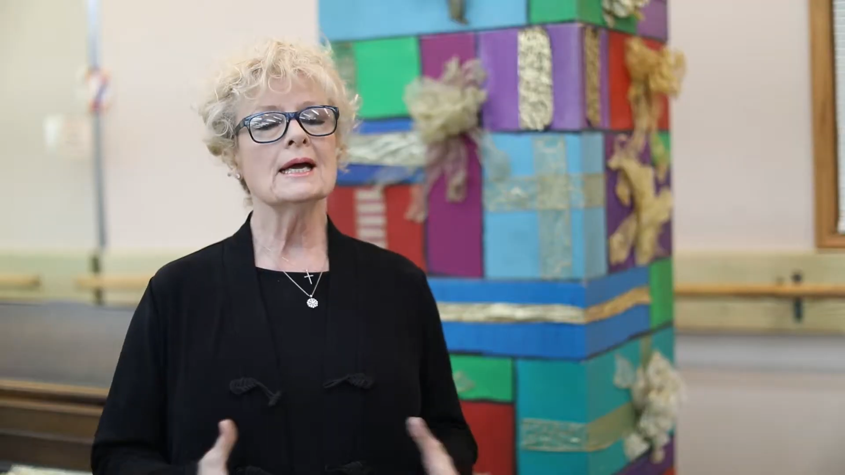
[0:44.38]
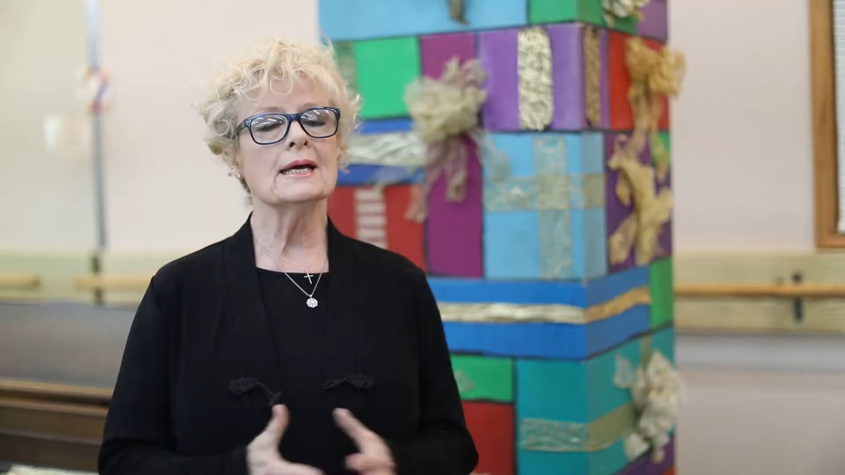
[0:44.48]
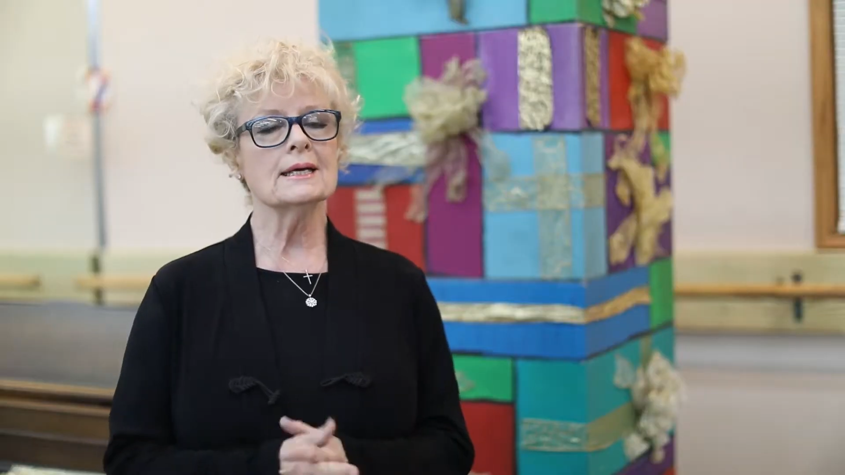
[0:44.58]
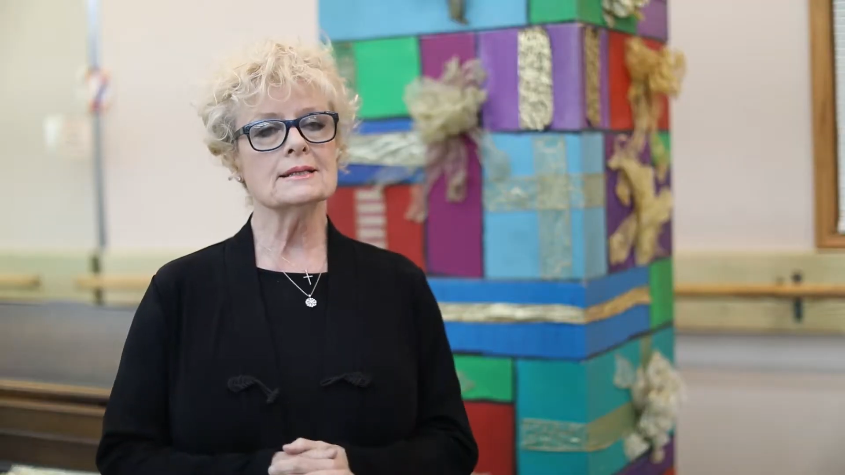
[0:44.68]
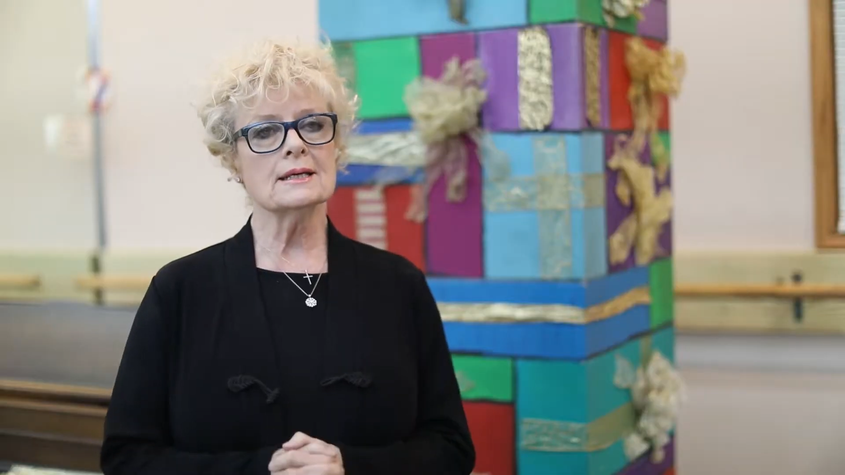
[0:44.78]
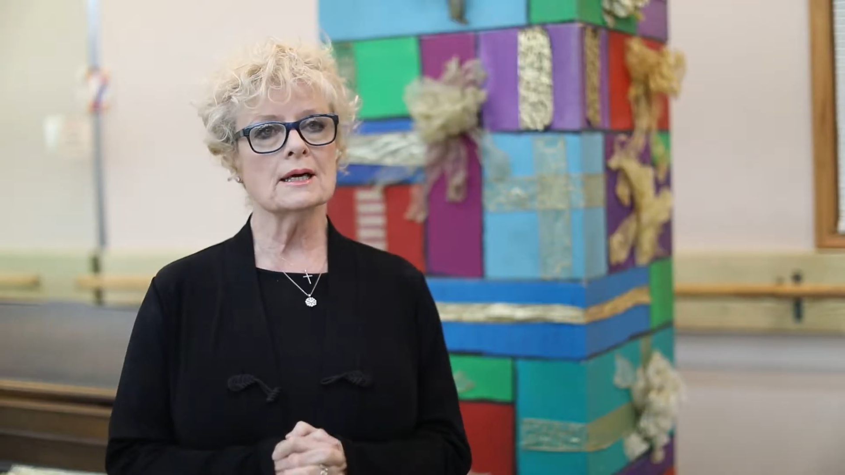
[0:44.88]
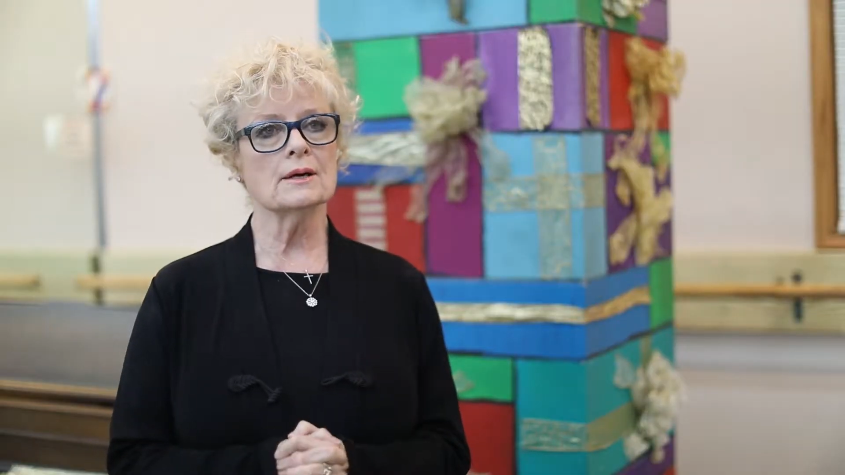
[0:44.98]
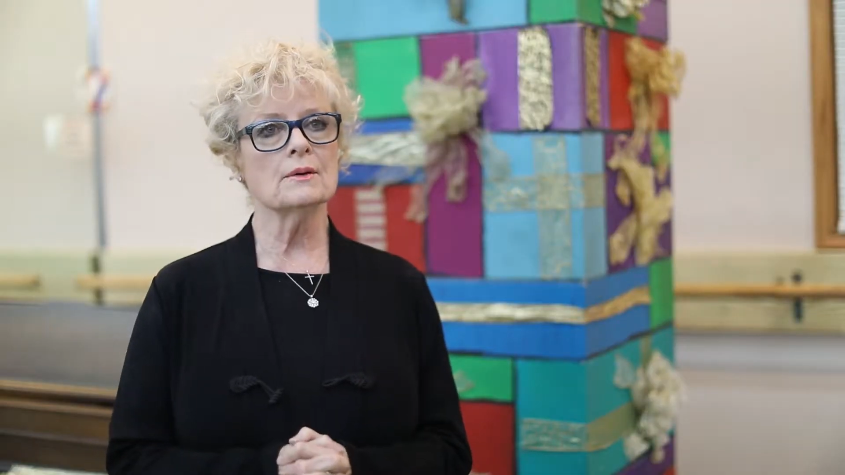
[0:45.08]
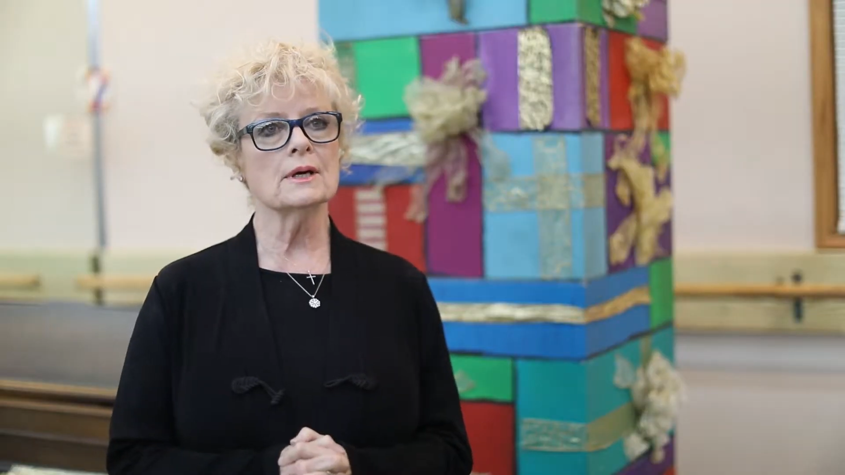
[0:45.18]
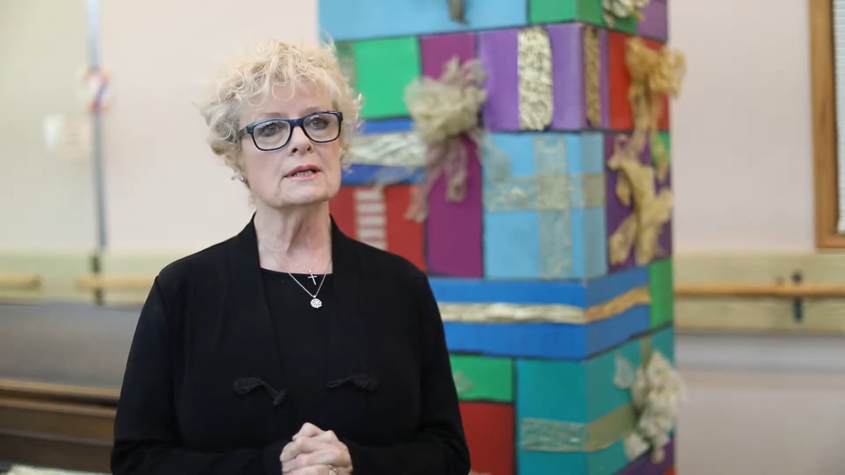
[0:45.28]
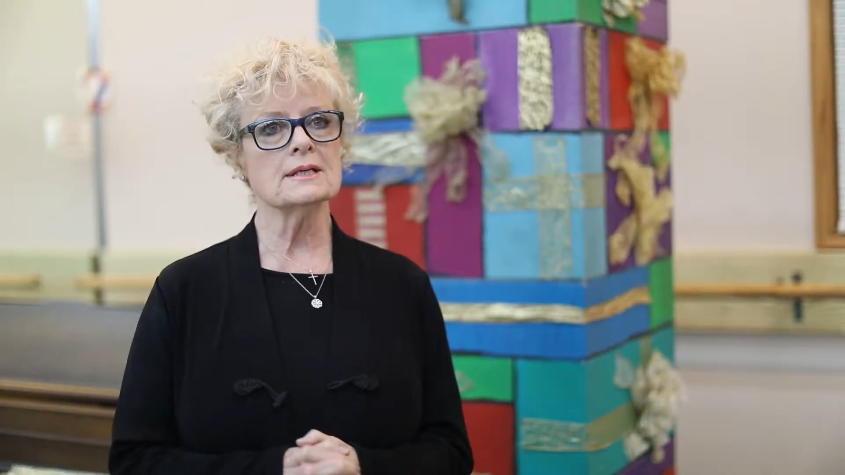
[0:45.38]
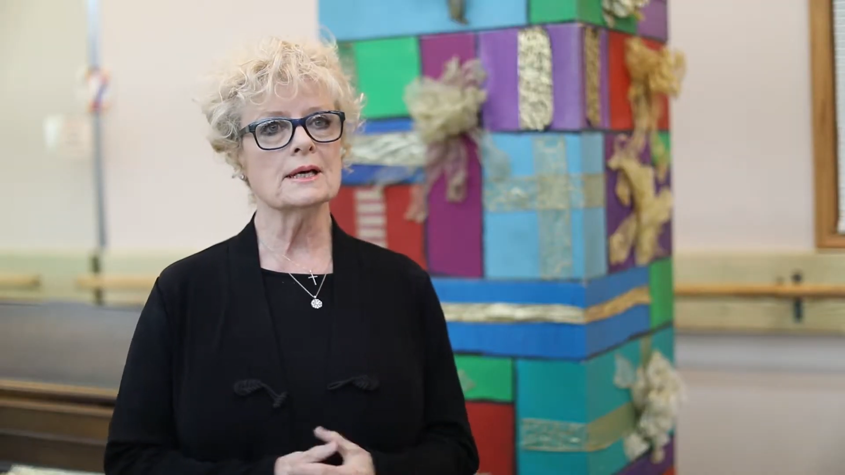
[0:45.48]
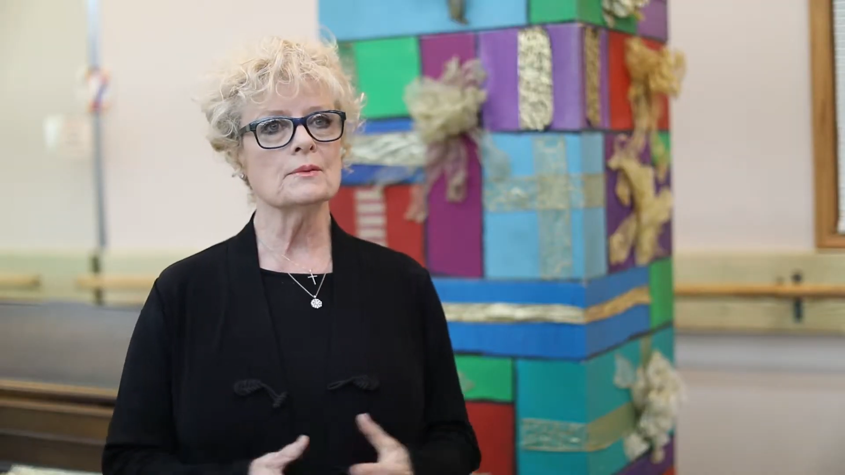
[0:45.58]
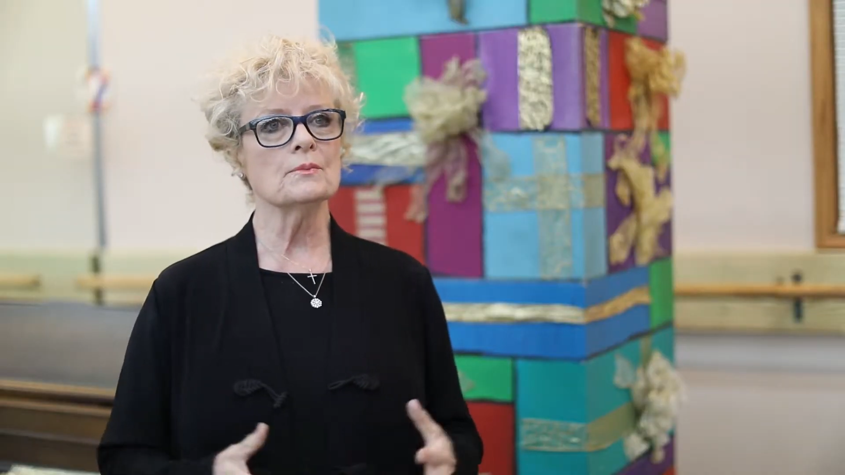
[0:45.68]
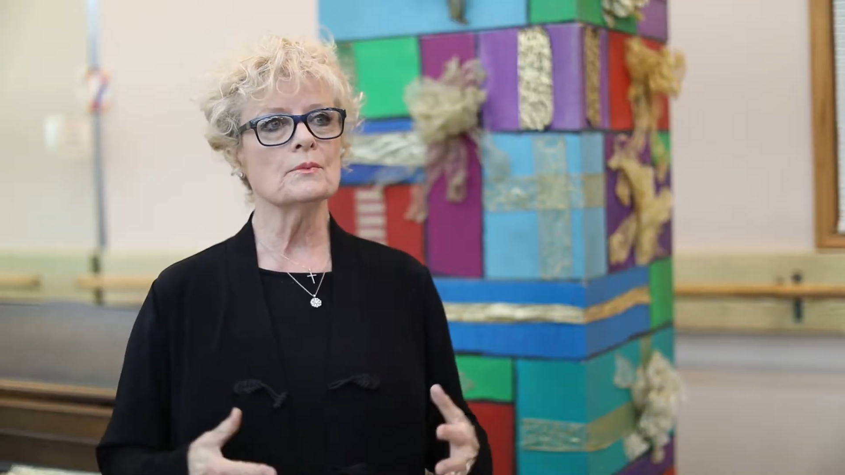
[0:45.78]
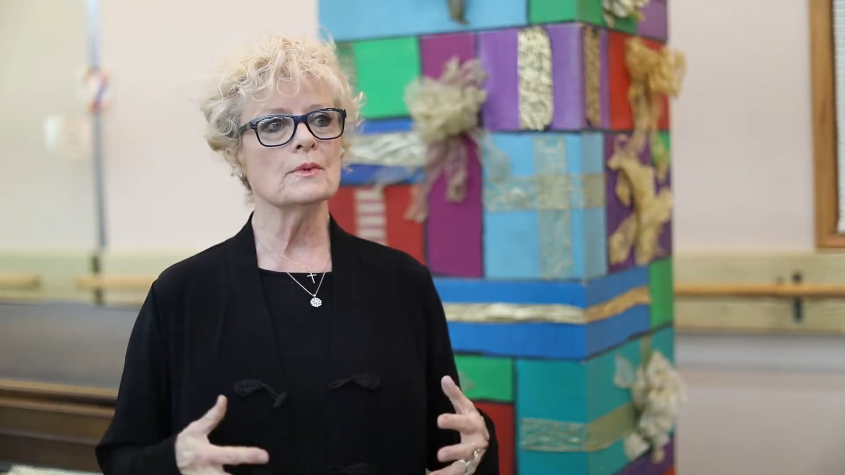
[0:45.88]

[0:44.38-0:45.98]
is a, is a